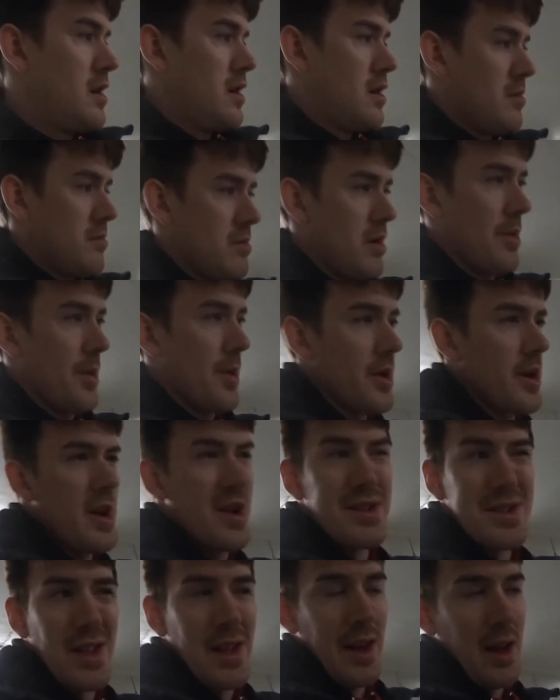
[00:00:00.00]
Probably gonna use
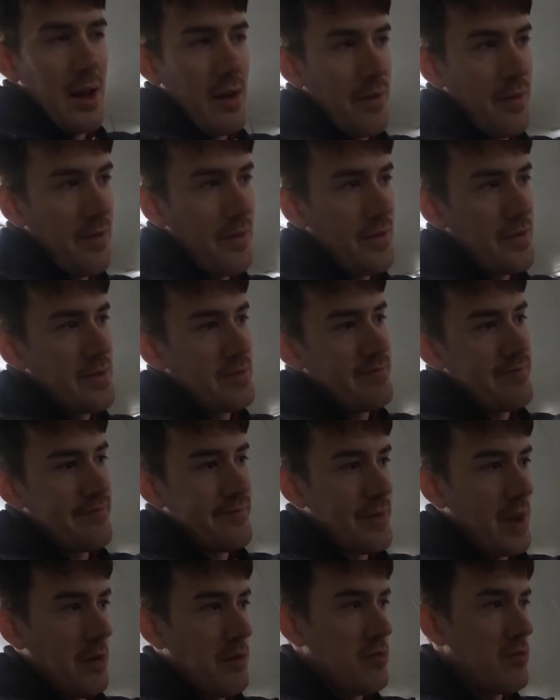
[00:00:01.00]
like a
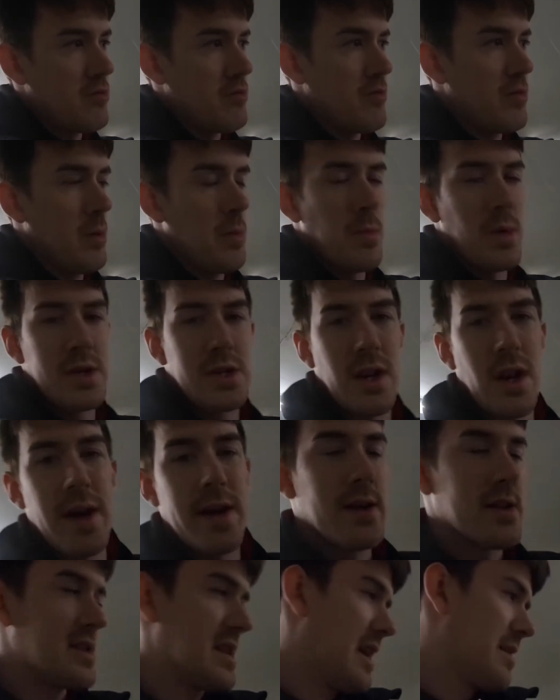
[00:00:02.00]
much lighter
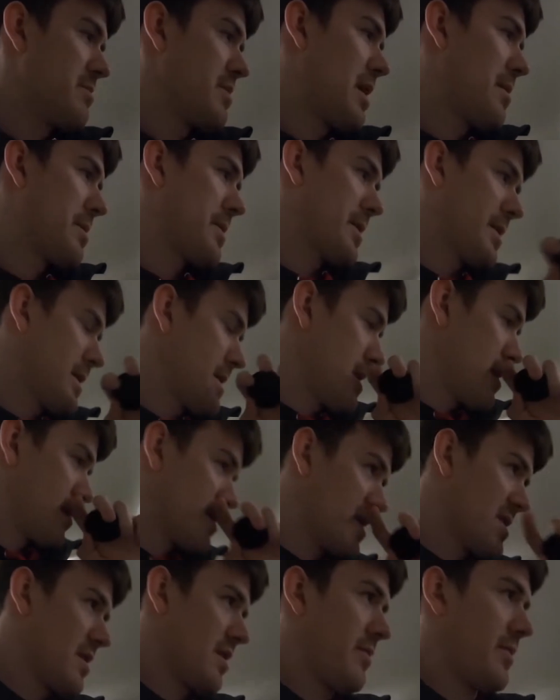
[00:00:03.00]
sandpaper than I use
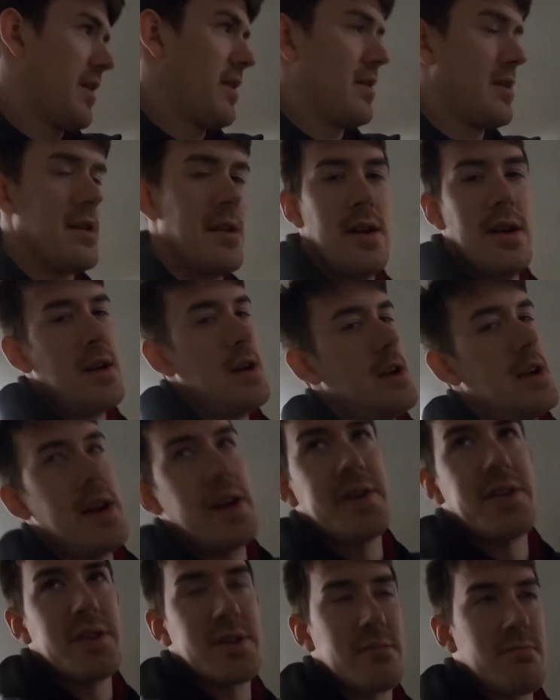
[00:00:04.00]
because I found it
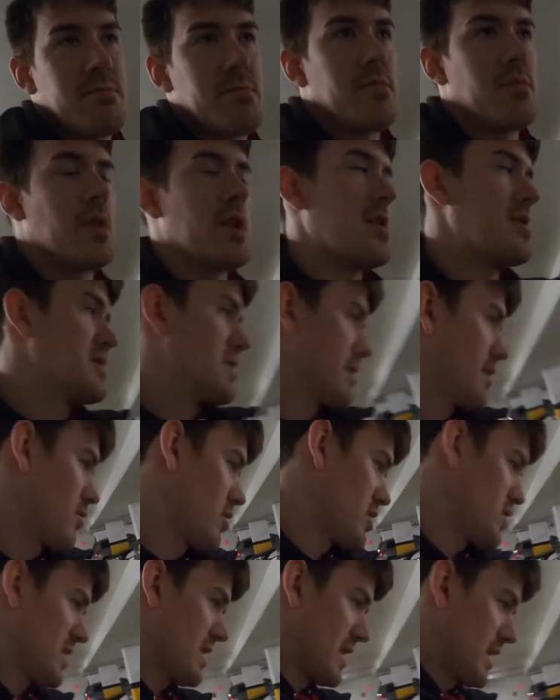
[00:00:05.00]
just when I use the
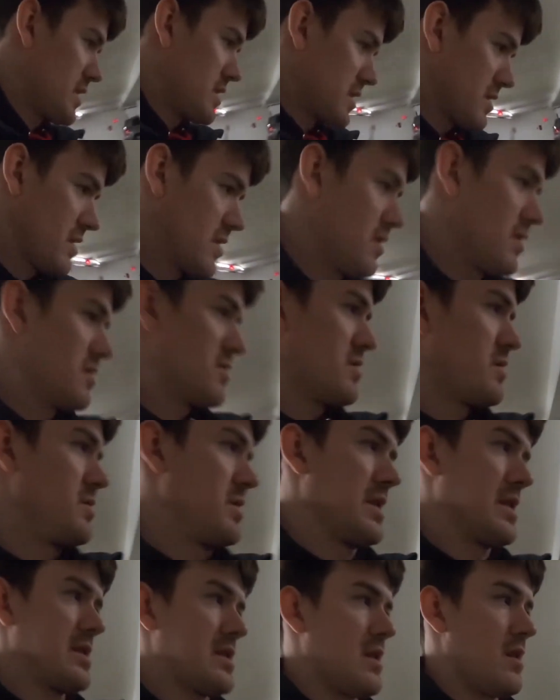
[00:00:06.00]
320 it just cut through it.
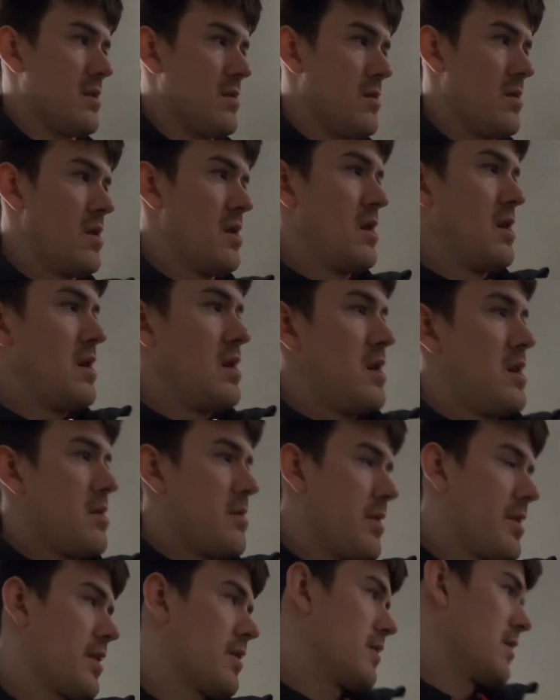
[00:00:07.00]
So
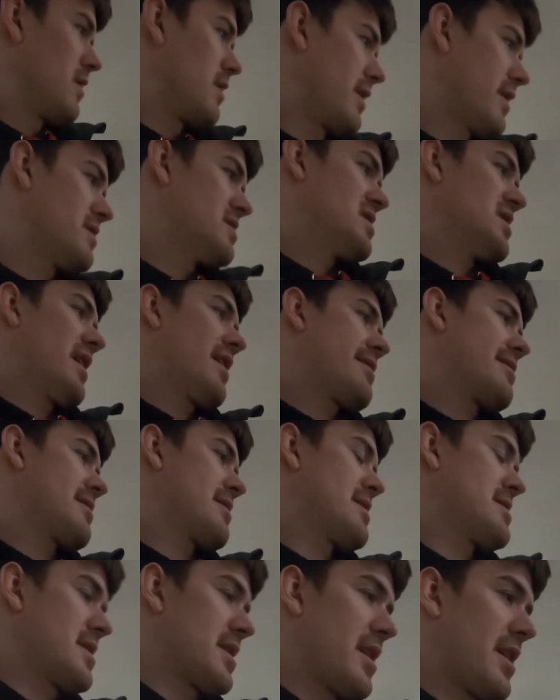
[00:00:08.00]
I go to like 6
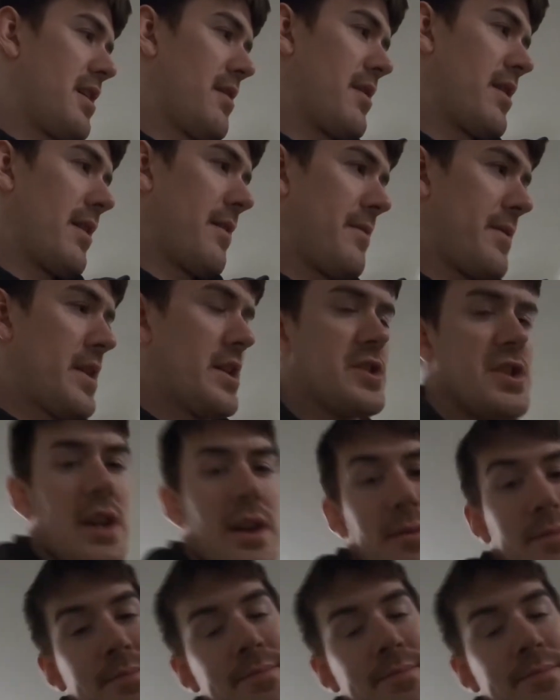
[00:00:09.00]
as a kind of like finishing.